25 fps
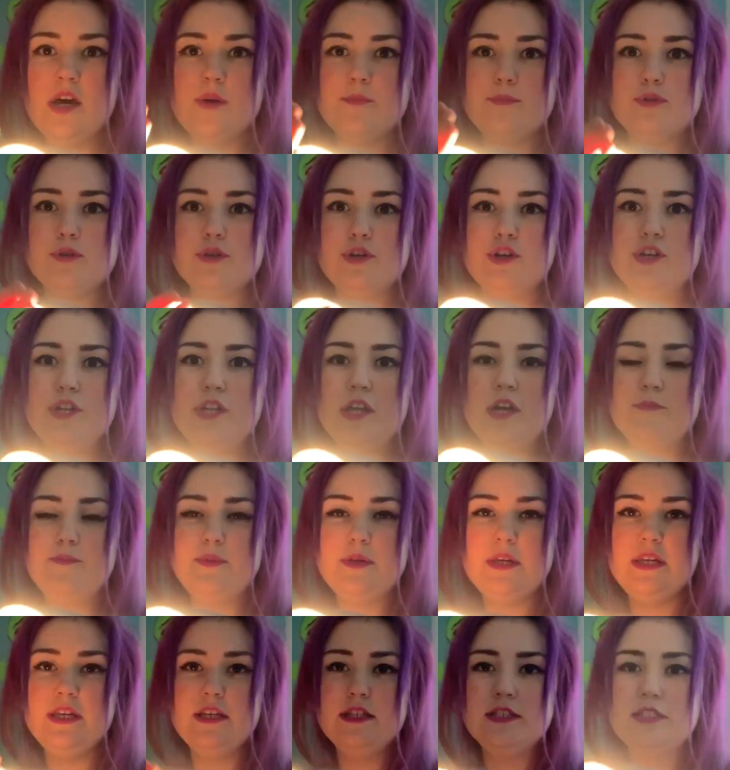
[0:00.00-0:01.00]
put a
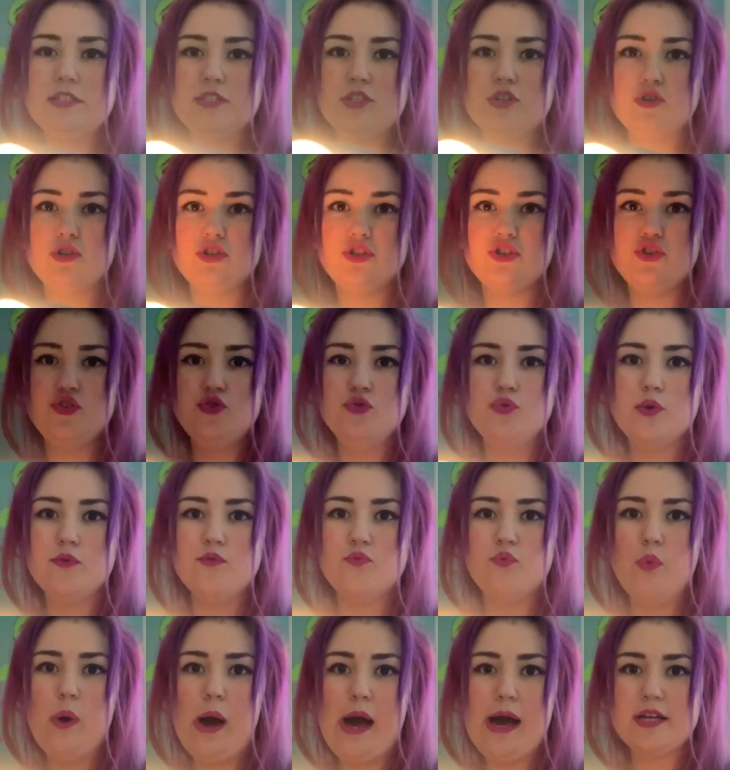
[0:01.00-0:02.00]
piece or 2
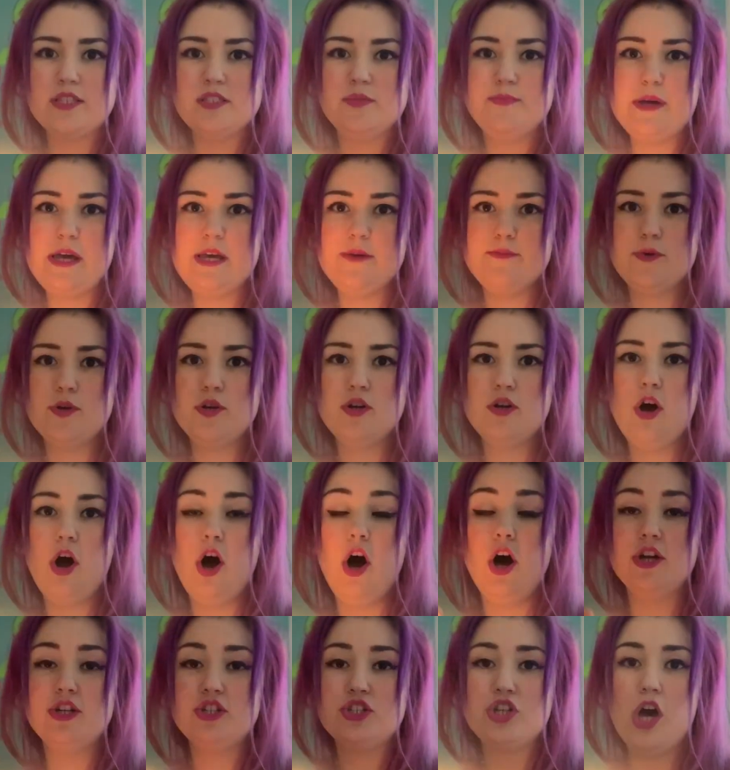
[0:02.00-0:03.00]
of wax paper
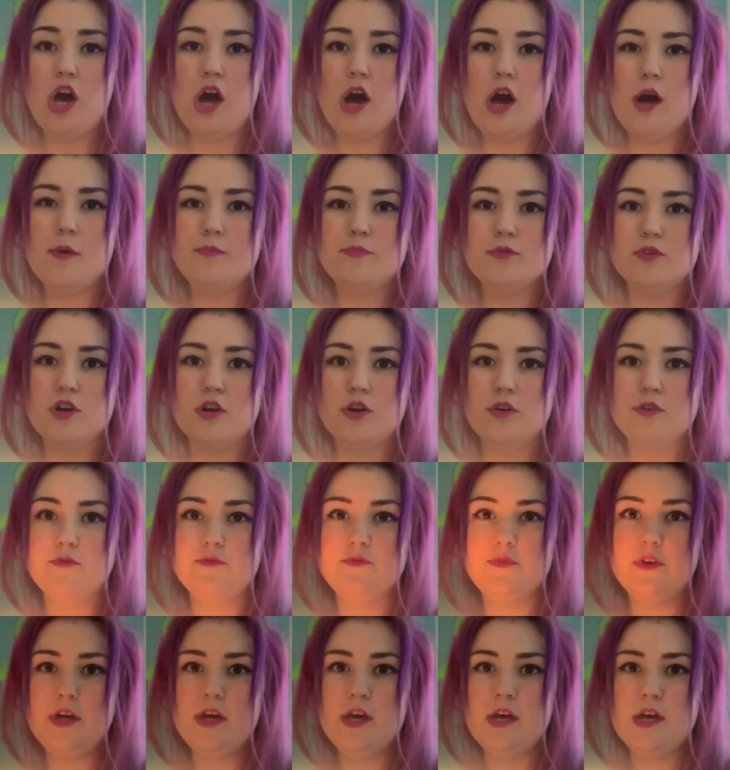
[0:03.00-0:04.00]
on top
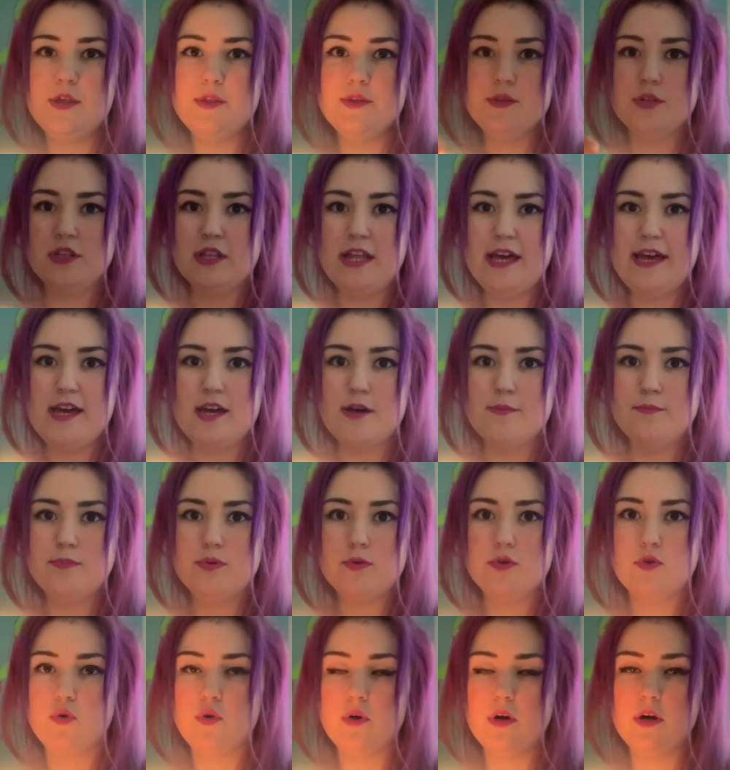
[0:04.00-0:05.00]
of the lamp
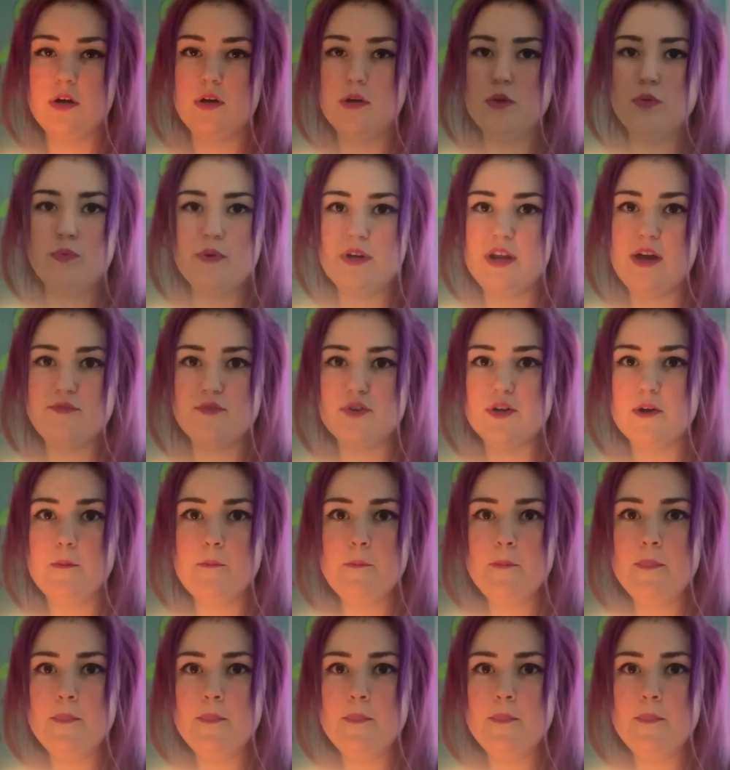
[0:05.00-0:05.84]
or whatever.